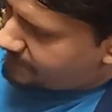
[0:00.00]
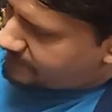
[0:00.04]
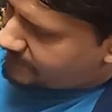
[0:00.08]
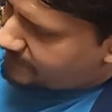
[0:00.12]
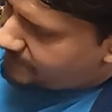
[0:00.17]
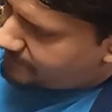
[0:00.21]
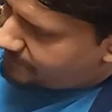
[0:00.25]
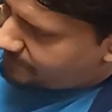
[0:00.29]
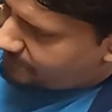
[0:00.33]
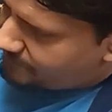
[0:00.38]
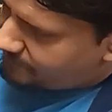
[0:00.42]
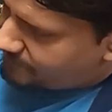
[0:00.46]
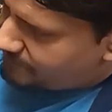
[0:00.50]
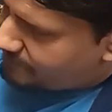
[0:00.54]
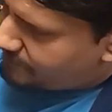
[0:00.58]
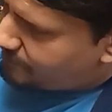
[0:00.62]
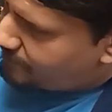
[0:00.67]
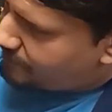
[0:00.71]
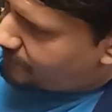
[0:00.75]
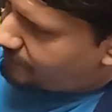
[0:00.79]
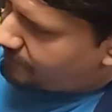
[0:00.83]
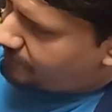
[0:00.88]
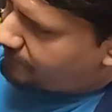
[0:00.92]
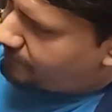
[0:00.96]
to
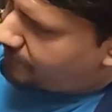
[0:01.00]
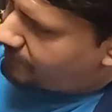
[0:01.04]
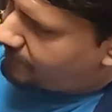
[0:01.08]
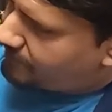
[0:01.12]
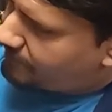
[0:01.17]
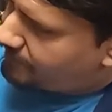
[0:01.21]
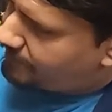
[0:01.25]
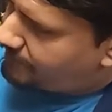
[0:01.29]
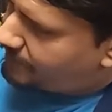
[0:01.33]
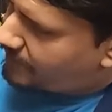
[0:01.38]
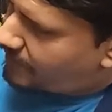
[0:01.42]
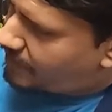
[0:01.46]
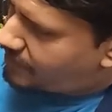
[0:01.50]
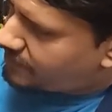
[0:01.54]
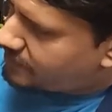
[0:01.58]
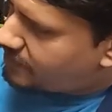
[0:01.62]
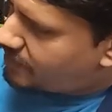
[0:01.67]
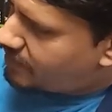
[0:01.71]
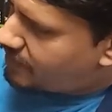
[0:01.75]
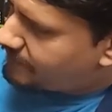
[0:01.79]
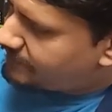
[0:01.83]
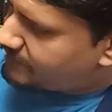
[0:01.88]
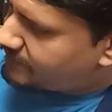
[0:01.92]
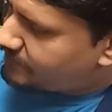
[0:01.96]
mark
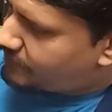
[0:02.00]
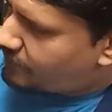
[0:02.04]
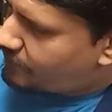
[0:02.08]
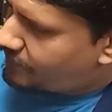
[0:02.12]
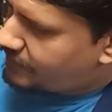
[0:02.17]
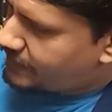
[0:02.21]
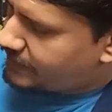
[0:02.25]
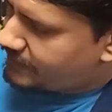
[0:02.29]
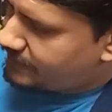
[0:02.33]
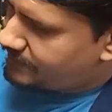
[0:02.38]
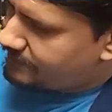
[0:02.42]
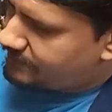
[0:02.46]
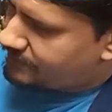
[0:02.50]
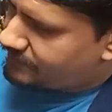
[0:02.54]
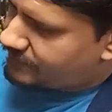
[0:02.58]
off a point.